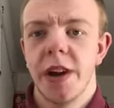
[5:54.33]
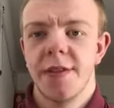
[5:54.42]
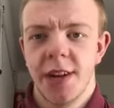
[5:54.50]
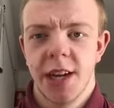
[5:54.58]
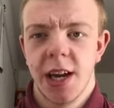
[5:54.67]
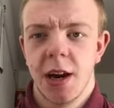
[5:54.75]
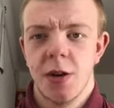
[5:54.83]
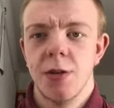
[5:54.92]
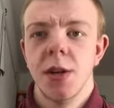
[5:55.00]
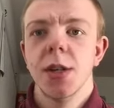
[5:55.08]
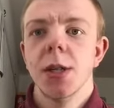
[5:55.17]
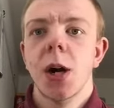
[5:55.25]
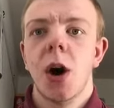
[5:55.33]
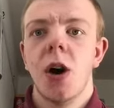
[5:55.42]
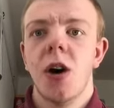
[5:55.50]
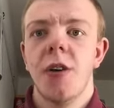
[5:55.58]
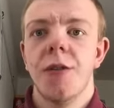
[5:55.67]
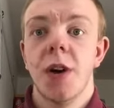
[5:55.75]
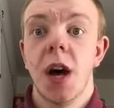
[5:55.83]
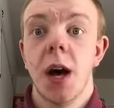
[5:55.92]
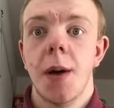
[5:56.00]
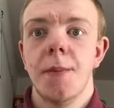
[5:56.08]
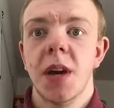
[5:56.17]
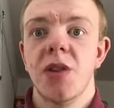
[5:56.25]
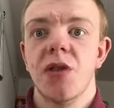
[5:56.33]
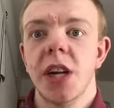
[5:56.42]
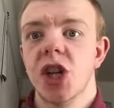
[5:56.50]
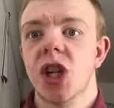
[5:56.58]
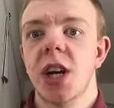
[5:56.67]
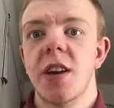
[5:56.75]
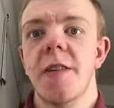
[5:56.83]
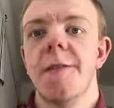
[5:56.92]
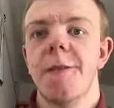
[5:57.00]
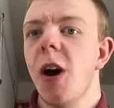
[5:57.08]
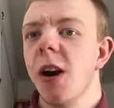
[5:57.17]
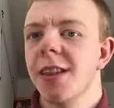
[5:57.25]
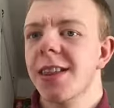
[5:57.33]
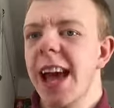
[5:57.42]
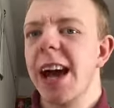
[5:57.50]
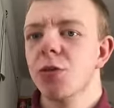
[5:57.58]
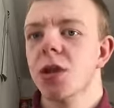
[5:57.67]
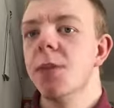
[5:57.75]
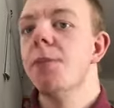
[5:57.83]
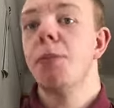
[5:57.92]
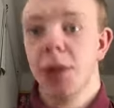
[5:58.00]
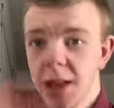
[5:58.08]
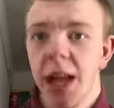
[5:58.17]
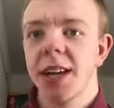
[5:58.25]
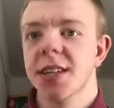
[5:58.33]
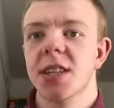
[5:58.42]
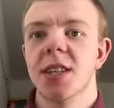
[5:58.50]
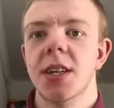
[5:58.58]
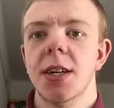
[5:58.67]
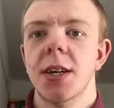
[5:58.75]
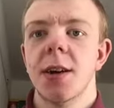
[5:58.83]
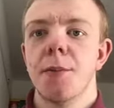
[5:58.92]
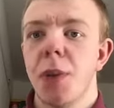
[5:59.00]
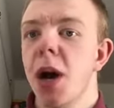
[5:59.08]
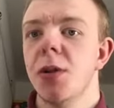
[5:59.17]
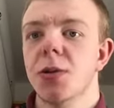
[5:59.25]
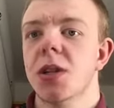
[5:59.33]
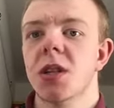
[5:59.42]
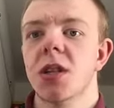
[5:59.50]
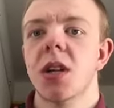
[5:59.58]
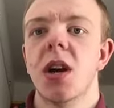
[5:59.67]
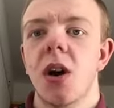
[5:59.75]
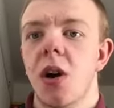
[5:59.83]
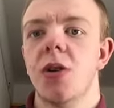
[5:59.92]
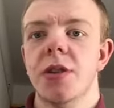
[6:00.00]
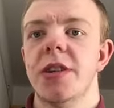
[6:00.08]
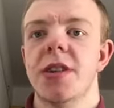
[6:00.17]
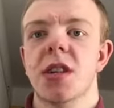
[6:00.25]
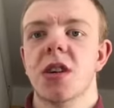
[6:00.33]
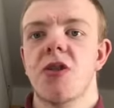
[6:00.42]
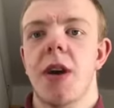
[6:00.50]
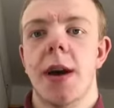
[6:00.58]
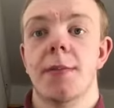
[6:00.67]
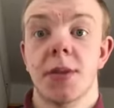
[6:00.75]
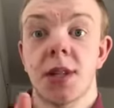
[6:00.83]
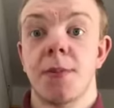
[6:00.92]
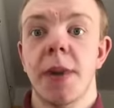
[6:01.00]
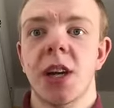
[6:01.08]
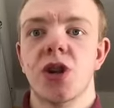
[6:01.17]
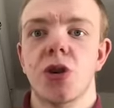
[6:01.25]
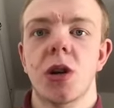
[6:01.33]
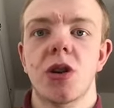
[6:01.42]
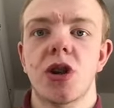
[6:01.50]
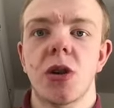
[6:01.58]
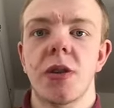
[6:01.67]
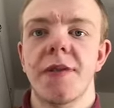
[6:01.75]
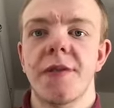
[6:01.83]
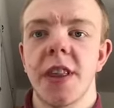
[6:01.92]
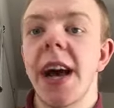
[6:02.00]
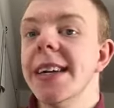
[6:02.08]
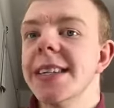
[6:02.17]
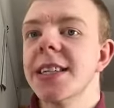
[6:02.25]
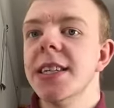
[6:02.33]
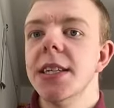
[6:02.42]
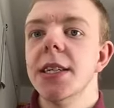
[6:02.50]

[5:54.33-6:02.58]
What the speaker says: video of me reaching 5,000 plus posts on Instagram, so make sure you tune in for that.